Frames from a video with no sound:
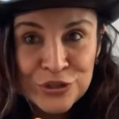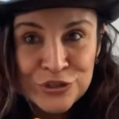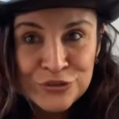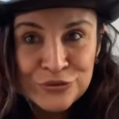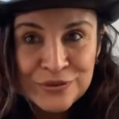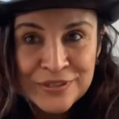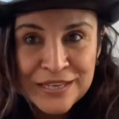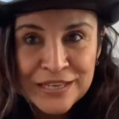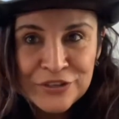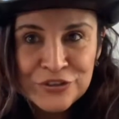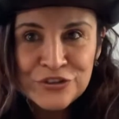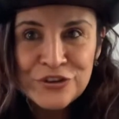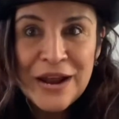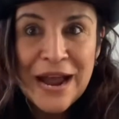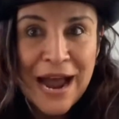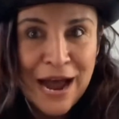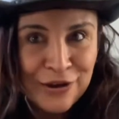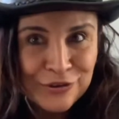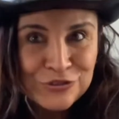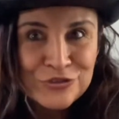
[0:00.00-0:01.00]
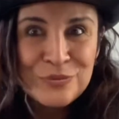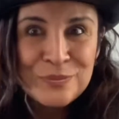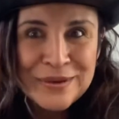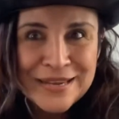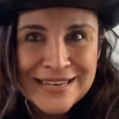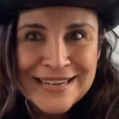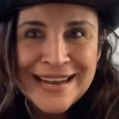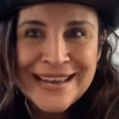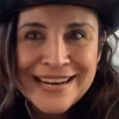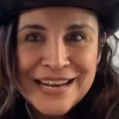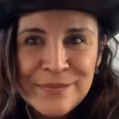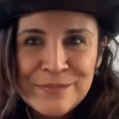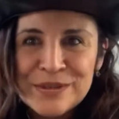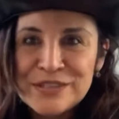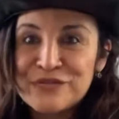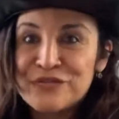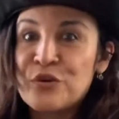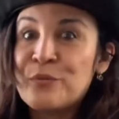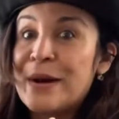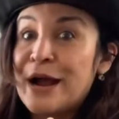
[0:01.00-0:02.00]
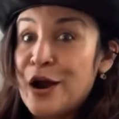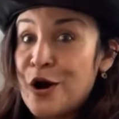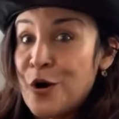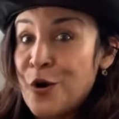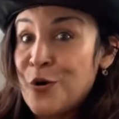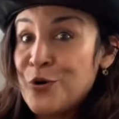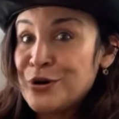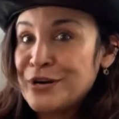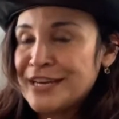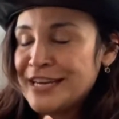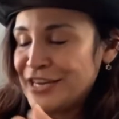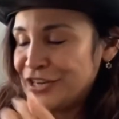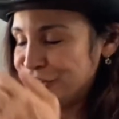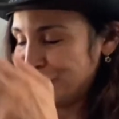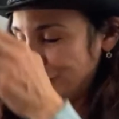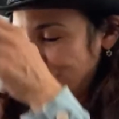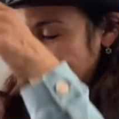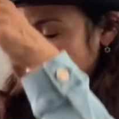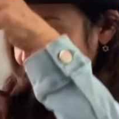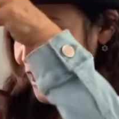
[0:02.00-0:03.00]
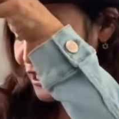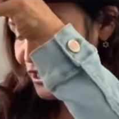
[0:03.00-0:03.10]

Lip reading: you later how to make arepas from my own kitchen.